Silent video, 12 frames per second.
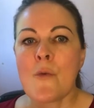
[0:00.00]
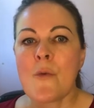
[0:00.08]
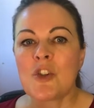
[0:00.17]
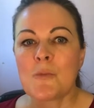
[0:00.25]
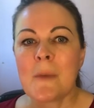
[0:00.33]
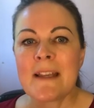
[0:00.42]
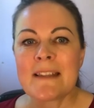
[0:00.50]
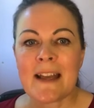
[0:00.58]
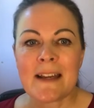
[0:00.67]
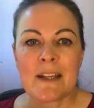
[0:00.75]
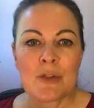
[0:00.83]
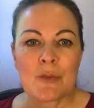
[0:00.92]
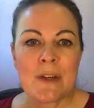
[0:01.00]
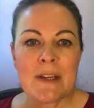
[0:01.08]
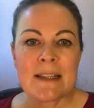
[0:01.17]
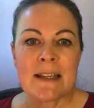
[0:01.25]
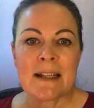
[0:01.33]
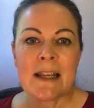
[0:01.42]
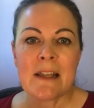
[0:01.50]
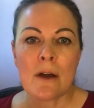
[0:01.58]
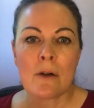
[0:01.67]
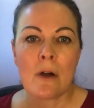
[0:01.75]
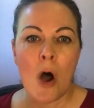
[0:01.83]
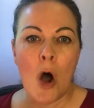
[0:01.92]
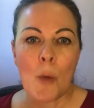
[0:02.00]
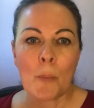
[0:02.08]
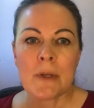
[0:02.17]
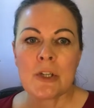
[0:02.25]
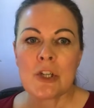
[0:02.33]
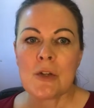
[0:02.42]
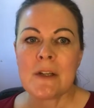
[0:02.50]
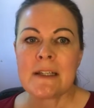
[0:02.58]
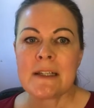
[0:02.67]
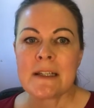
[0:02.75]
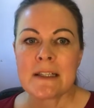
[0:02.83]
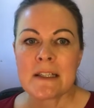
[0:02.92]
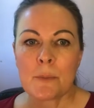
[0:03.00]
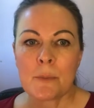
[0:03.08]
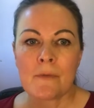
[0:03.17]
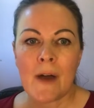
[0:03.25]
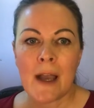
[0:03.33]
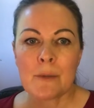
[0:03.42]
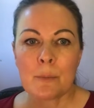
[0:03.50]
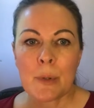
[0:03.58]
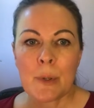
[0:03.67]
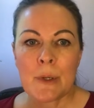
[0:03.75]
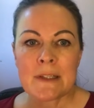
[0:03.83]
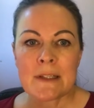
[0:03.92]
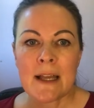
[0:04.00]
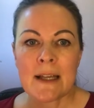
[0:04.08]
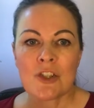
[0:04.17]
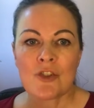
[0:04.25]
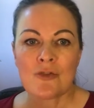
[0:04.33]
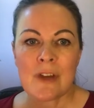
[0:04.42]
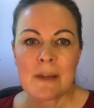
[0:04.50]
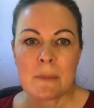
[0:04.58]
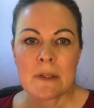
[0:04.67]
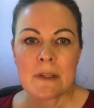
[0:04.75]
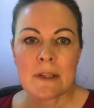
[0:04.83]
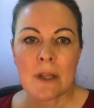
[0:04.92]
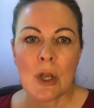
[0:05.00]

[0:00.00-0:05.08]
which means that increasingly there are opportunities to provide personalised treatments